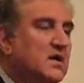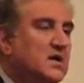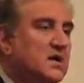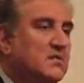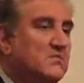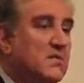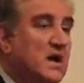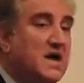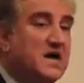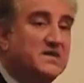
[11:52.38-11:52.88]

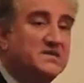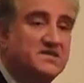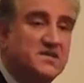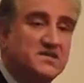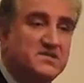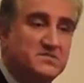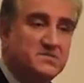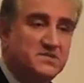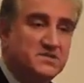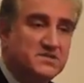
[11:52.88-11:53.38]
my
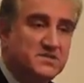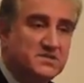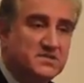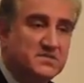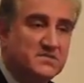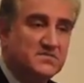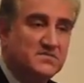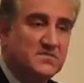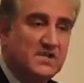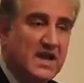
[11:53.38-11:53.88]
assessment
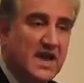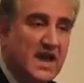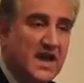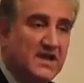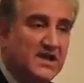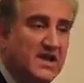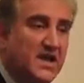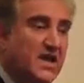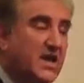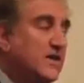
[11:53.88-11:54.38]
and
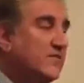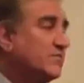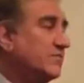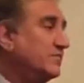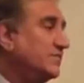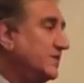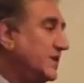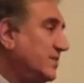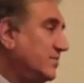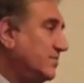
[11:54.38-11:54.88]
hear from
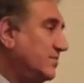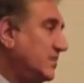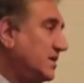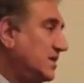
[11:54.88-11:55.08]
them,